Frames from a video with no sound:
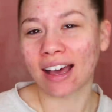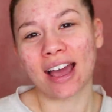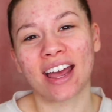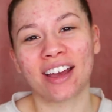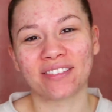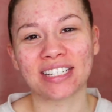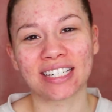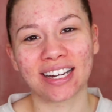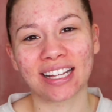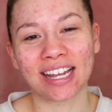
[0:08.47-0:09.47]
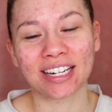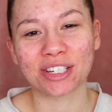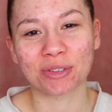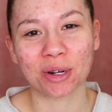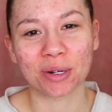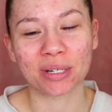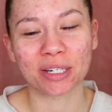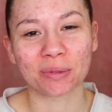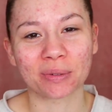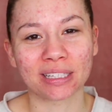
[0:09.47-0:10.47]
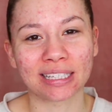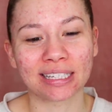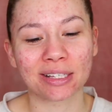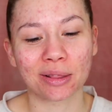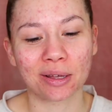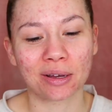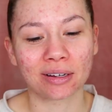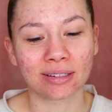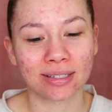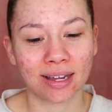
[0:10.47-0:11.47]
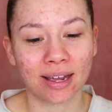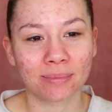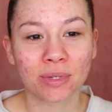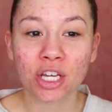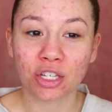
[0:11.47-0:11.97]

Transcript: I haven't done that intro in a really long time.